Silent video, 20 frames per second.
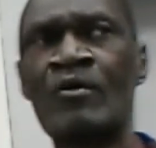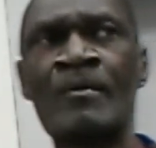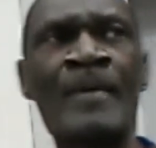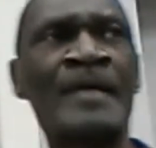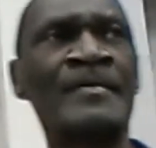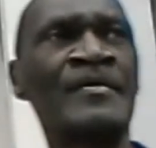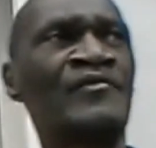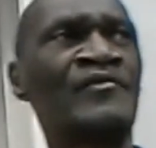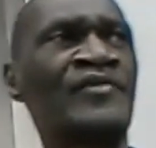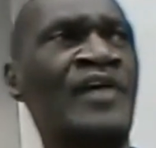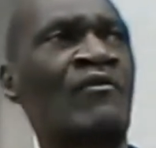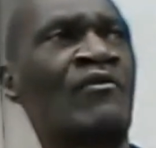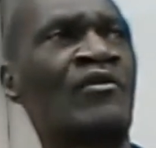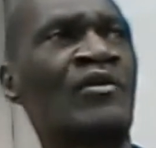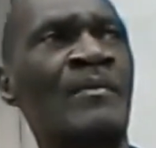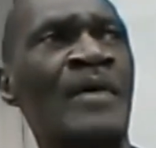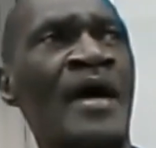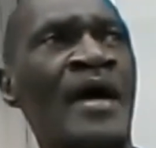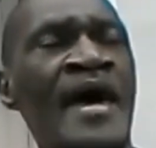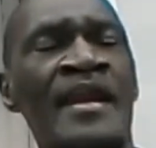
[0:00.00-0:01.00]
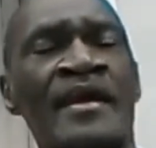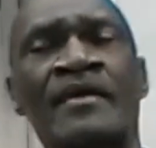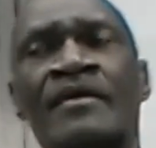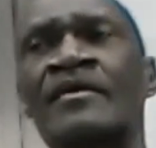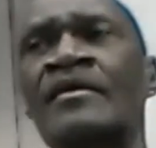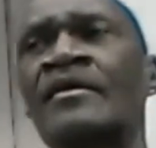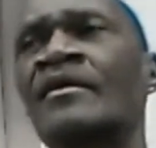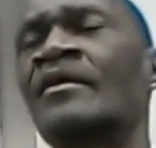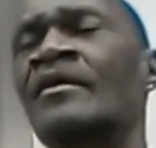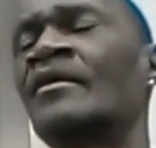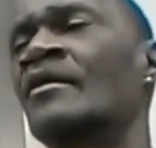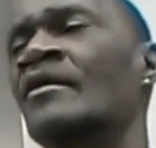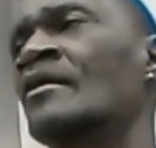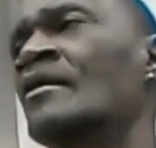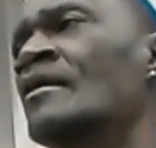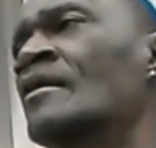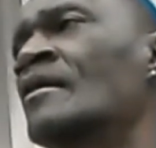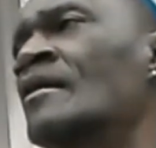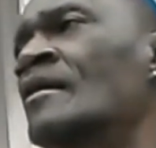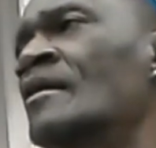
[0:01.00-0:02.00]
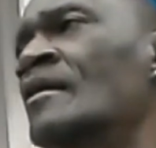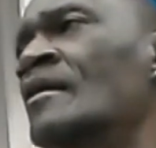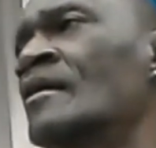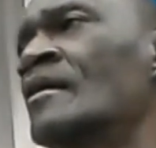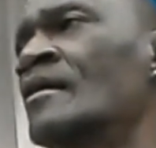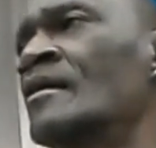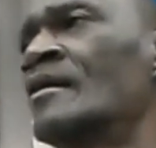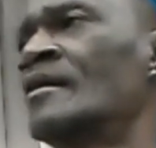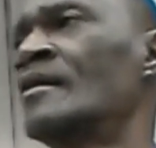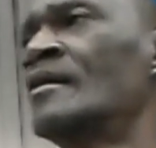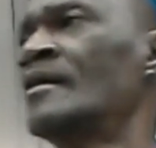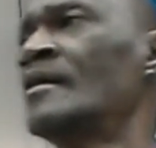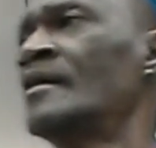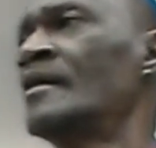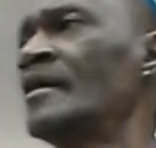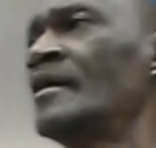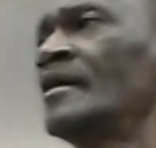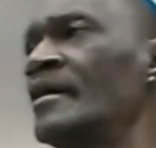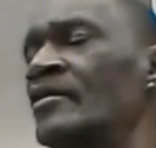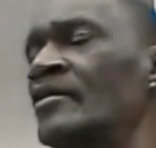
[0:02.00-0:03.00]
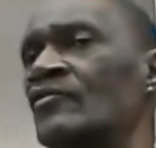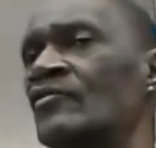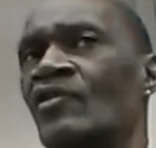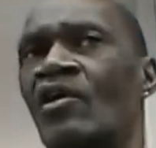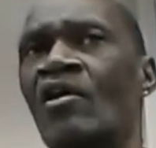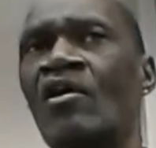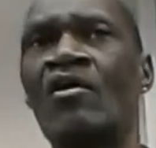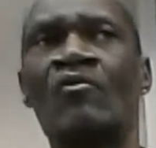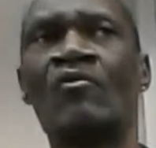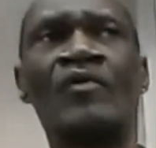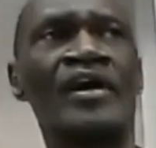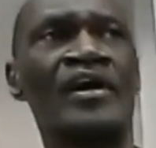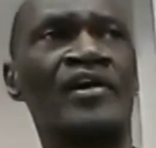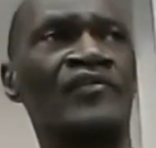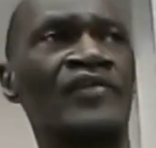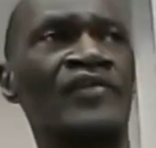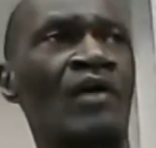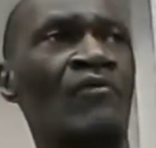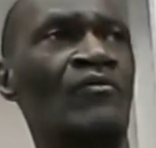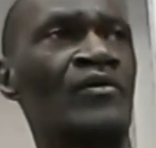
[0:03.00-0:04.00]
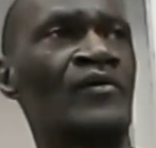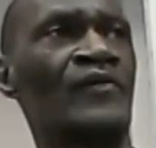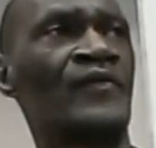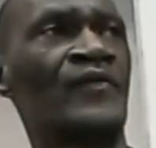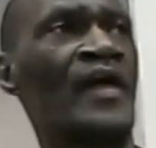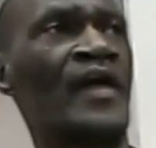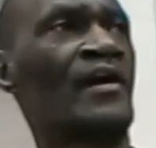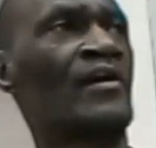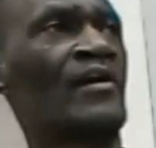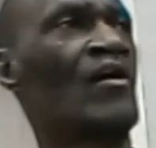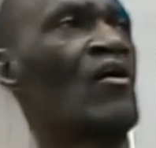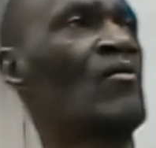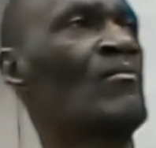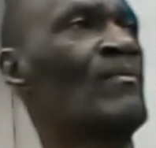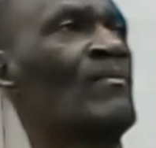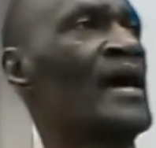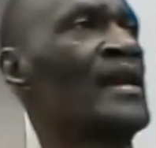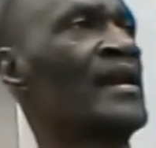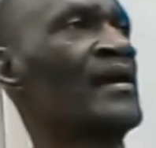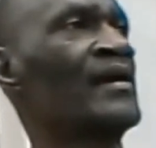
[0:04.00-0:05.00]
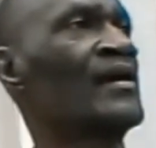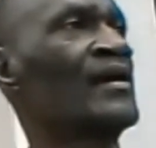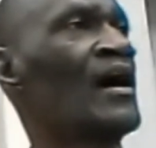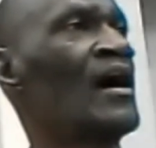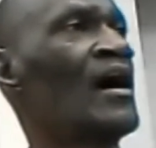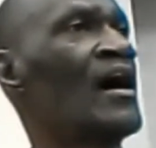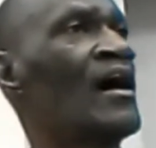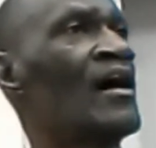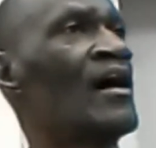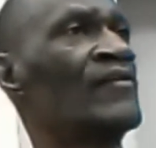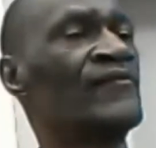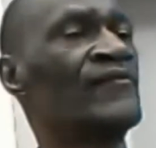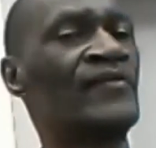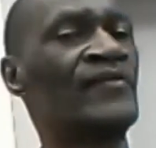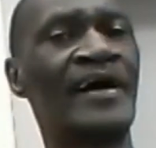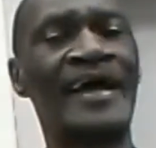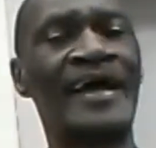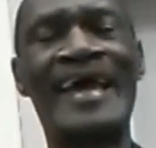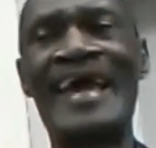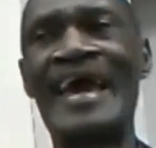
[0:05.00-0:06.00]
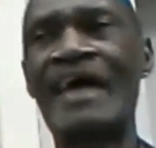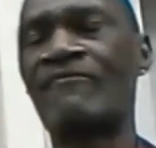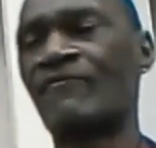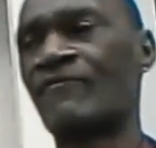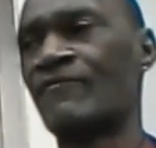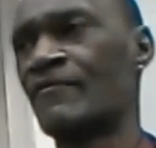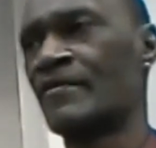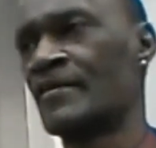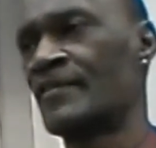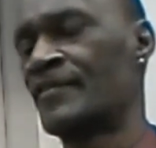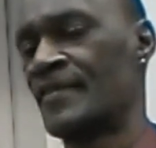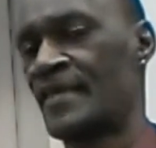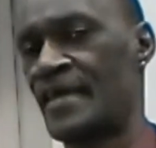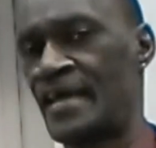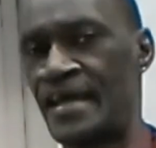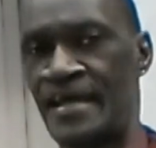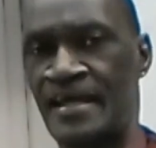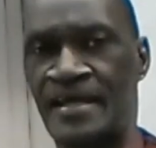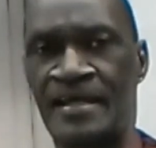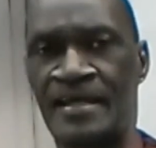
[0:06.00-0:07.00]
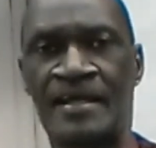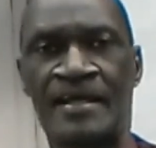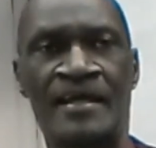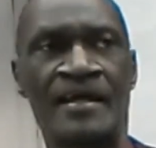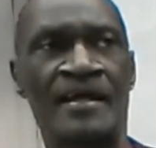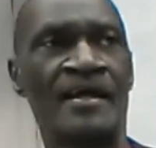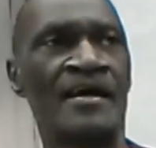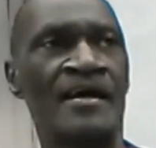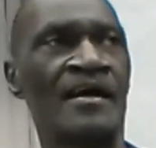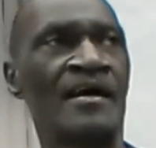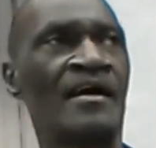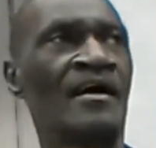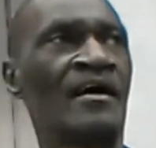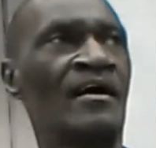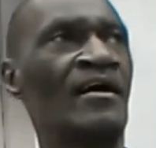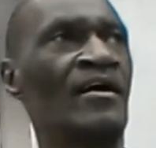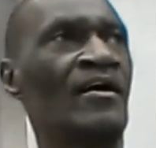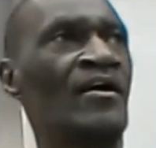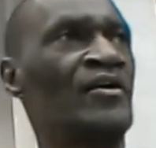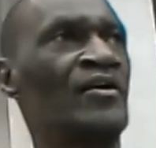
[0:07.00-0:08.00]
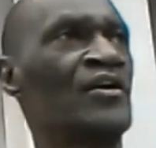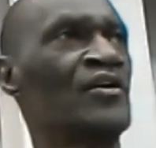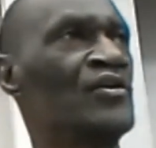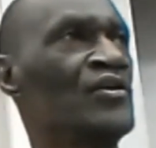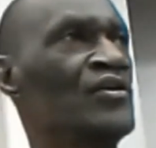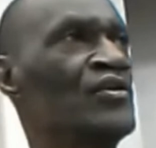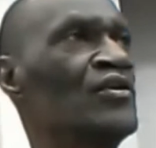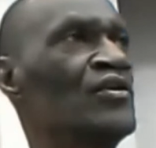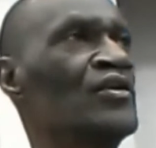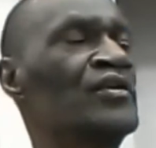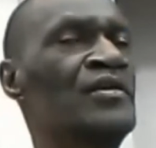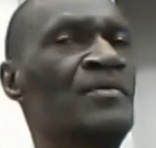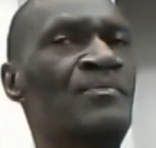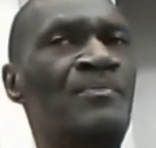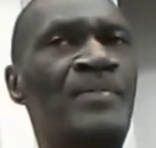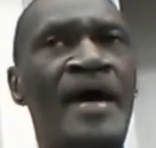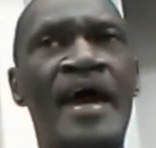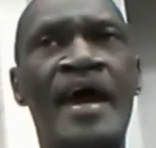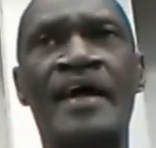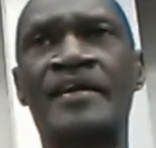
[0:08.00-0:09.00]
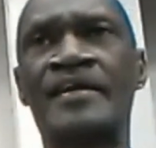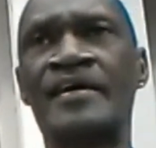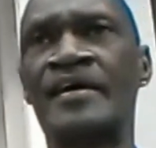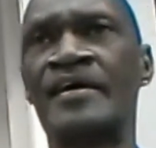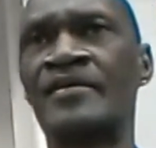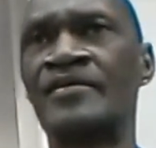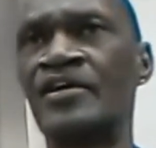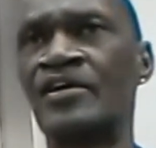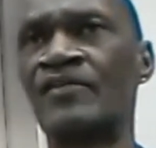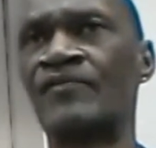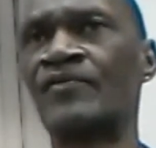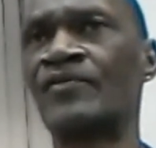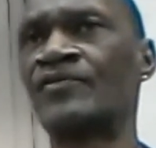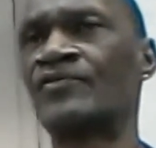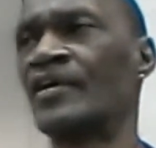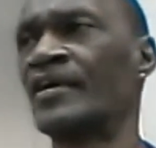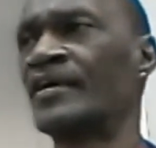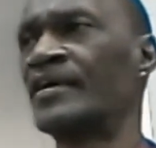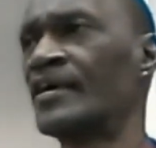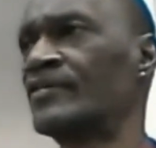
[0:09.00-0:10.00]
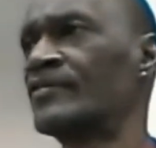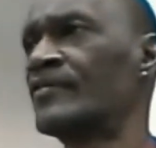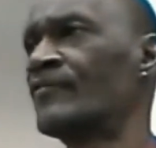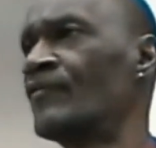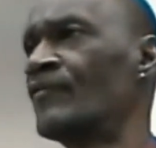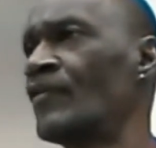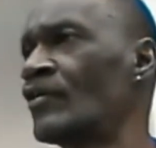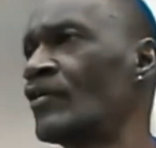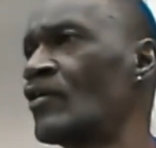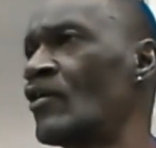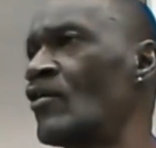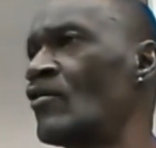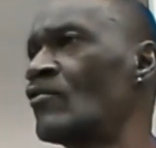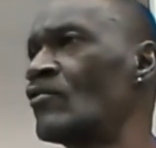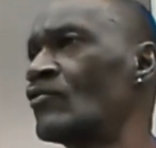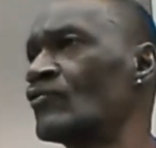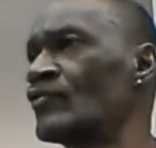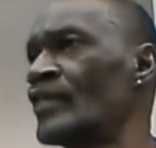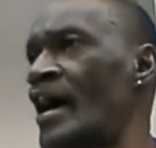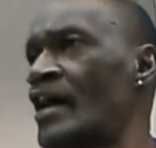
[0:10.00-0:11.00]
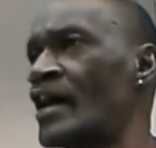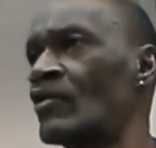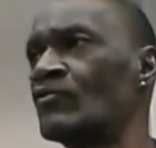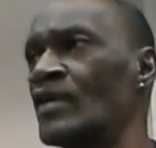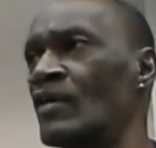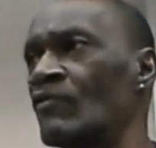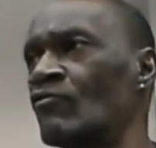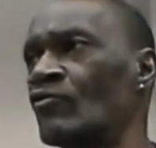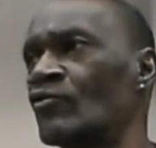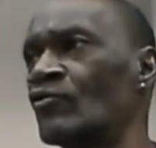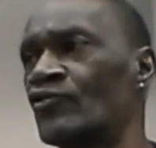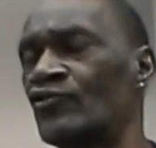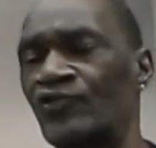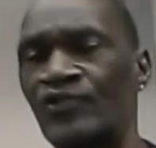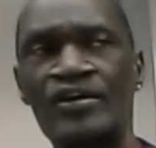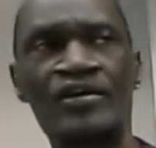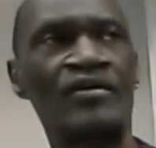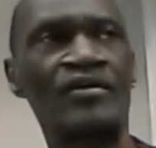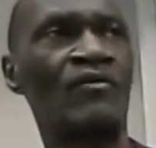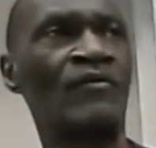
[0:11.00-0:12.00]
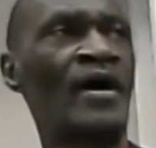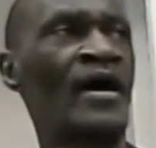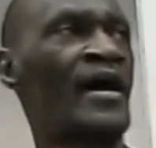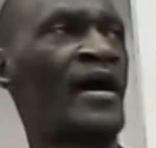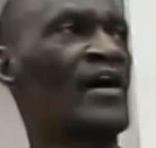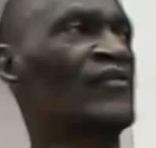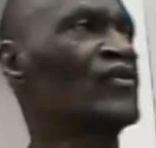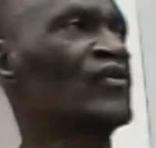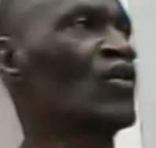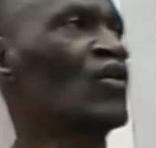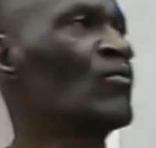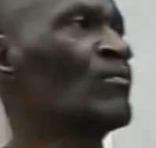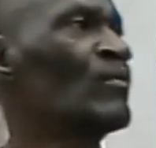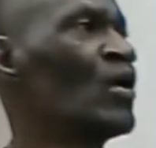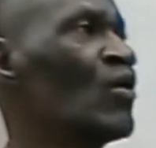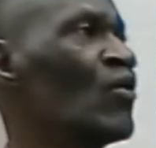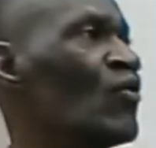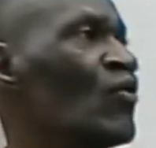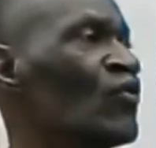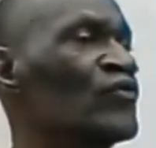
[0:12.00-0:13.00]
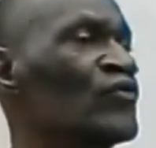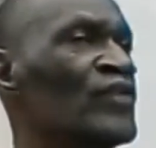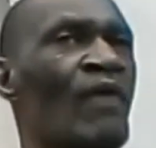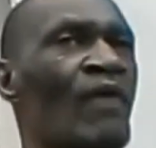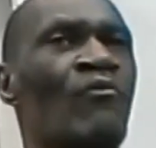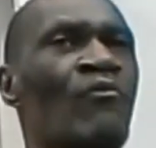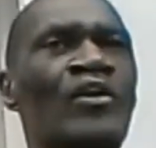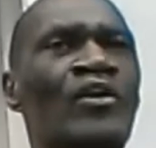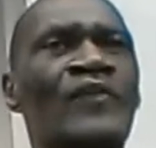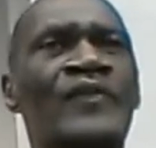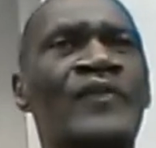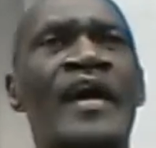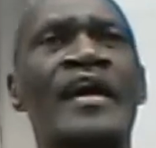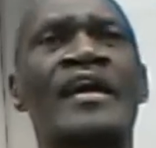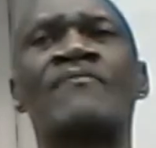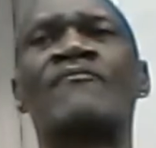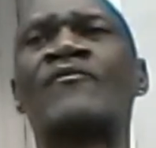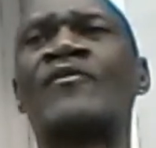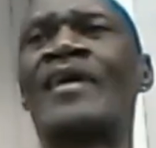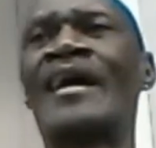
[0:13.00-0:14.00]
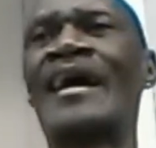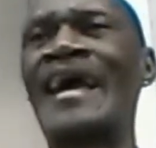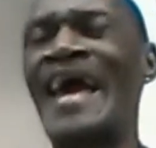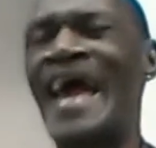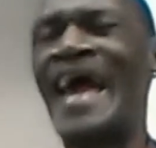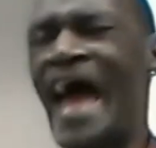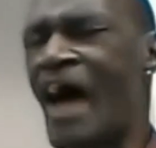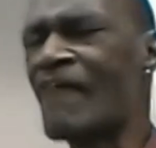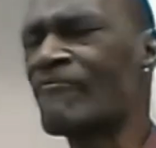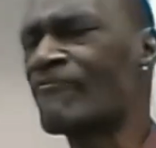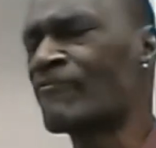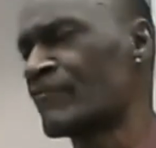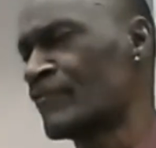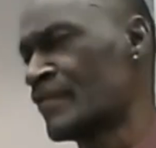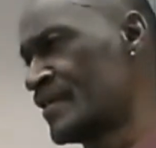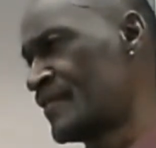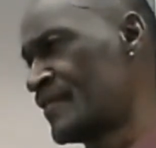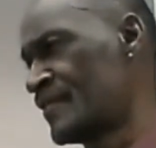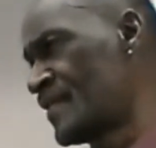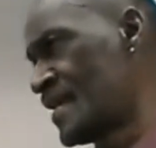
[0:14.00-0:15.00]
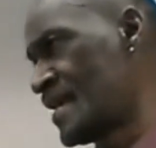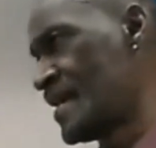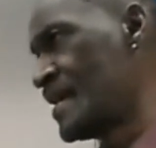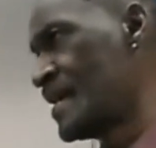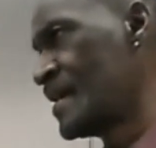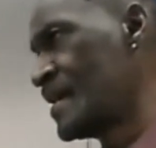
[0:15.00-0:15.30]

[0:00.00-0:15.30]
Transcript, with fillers: My name is Tyrone. I'm at it. And as always, I want to thank Almighty God for everything. Uh, the good, the bad, the indifference, to get the fuck ons. I don't never want to see your ass no more. I want to thank him for everything.